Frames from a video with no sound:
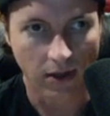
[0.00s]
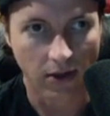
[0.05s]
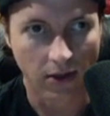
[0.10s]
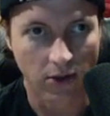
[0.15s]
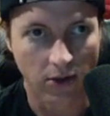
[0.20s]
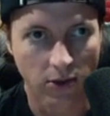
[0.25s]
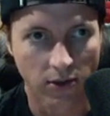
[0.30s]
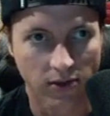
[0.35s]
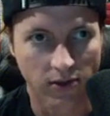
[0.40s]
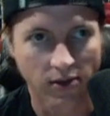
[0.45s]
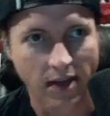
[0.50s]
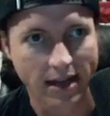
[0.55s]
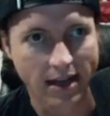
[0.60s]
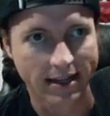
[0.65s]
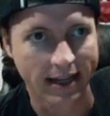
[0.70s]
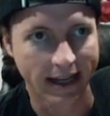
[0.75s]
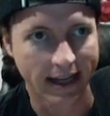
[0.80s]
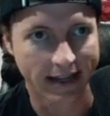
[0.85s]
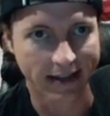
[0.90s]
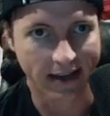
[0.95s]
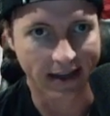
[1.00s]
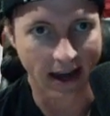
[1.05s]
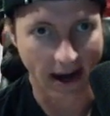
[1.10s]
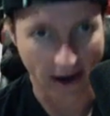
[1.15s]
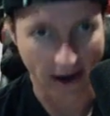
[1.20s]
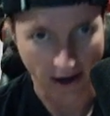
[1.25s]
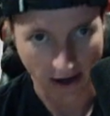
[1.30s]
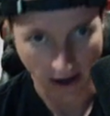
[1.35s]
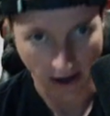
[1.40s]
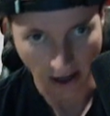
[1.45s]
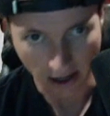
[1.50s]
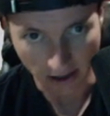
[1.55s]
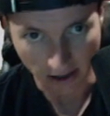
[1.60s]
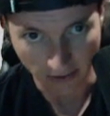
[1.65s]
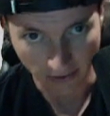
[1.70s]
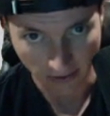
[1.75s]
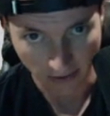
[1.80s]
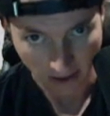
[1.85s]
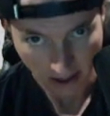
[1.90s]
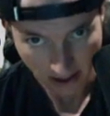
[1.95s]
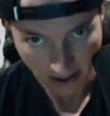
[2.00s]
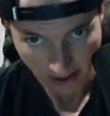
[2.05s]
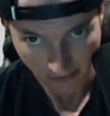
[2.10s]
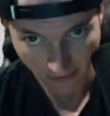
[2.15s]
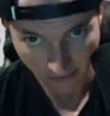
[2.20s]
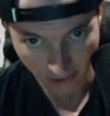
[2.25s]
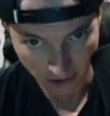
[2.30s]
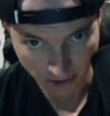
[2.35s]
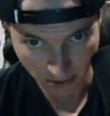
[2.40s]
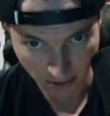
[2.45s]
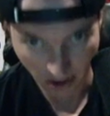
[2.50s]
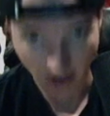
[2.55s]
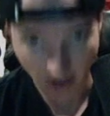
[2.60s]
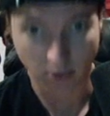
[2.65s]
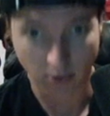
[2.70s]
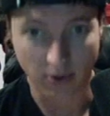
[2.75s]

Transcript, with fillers: cool. So that takes care of the first part,